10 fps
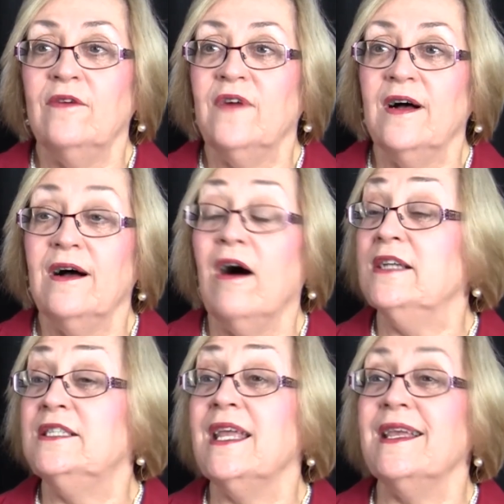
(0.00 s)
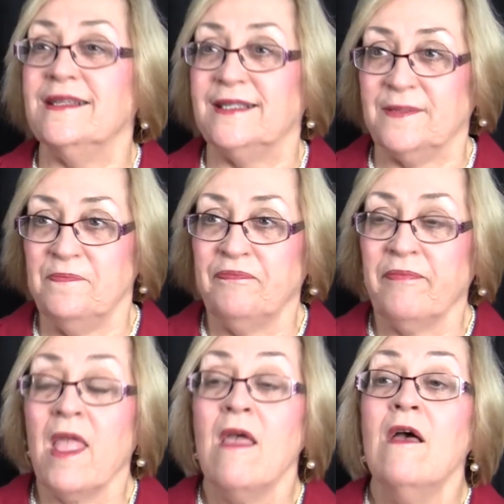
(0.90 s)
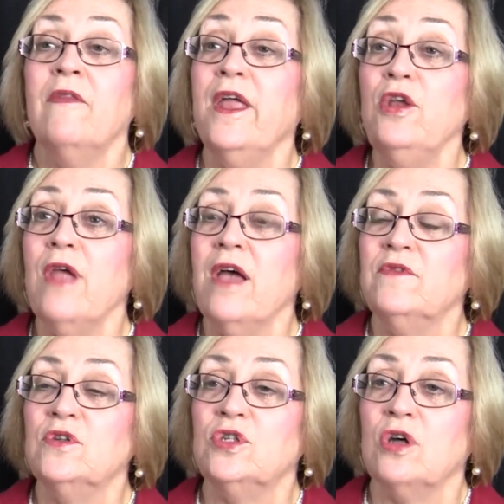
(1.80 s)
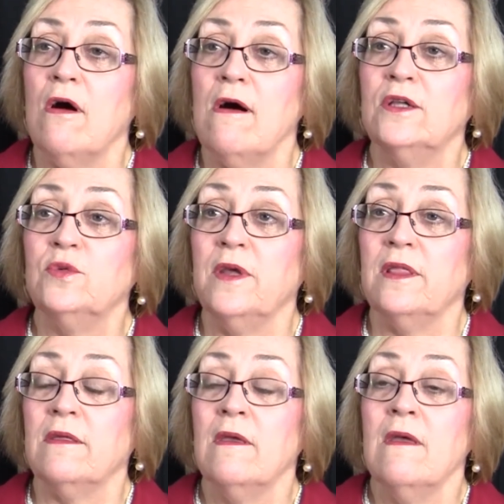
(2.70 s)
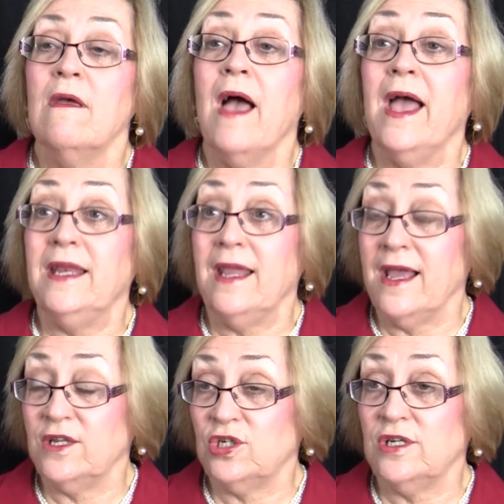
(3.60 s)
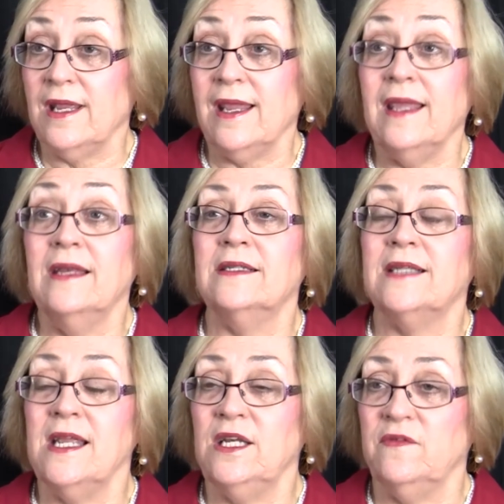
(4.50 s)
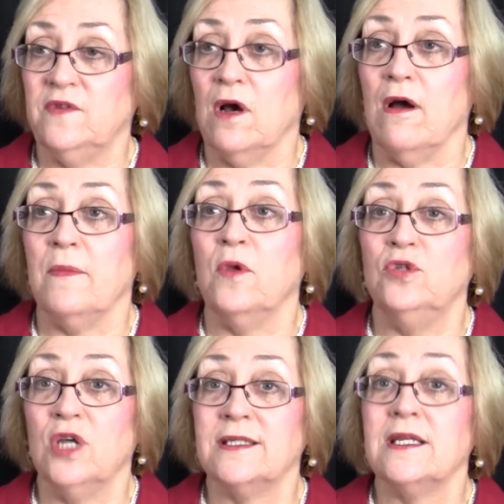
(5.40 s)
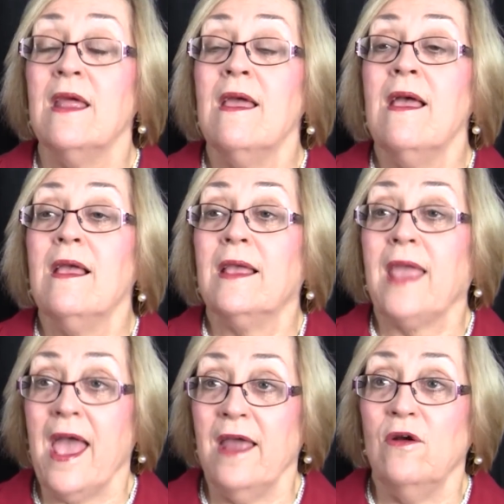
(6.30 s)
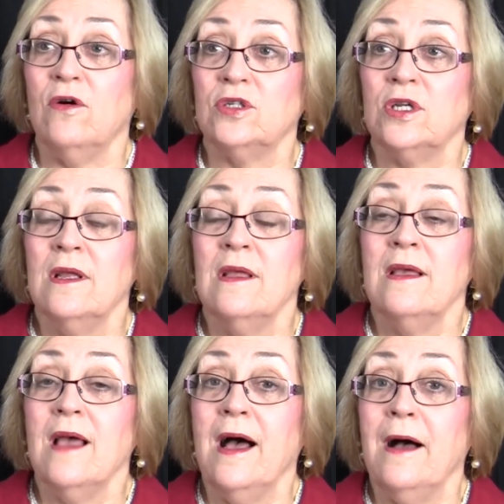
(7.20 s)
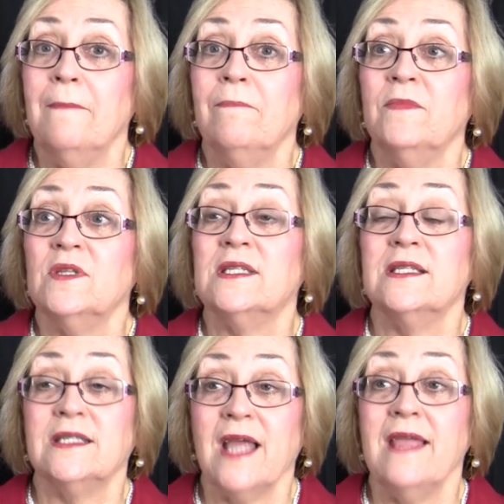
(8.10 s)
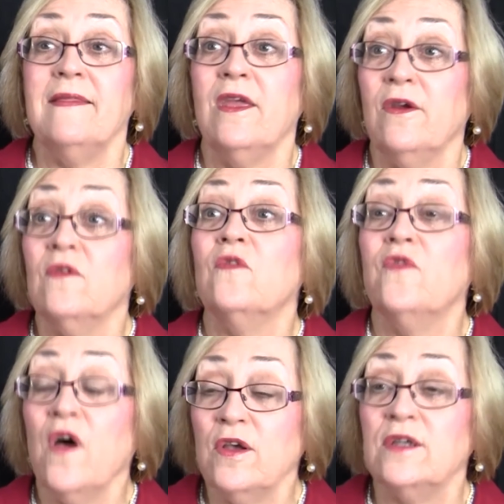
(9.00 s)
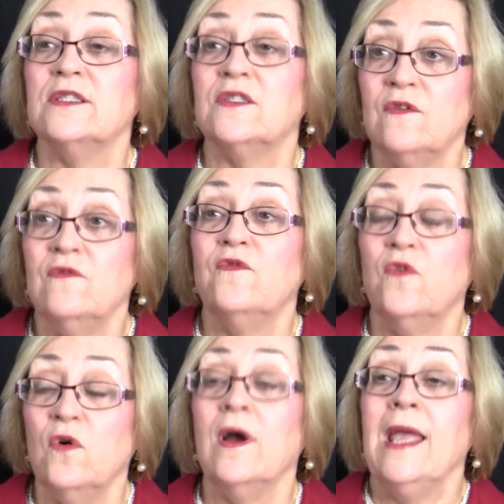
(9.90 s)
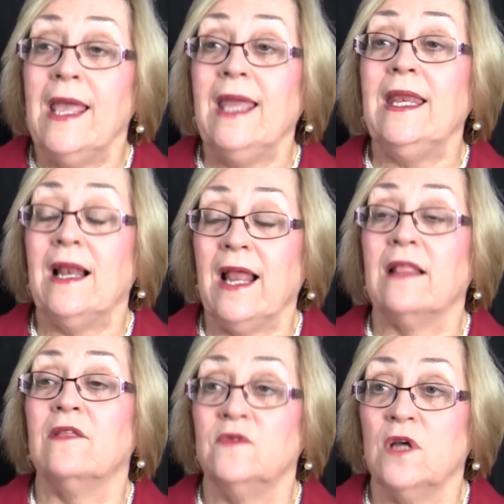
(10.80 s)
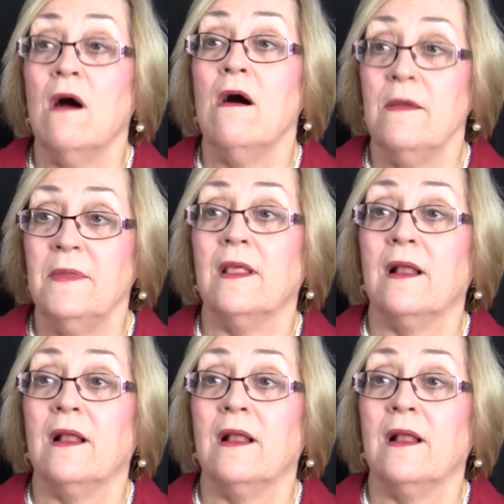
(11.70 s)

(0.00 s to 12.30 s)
ideas. Then you have your child with ADHD, inattentive type, who just cannot sustain their focus for any length of time in the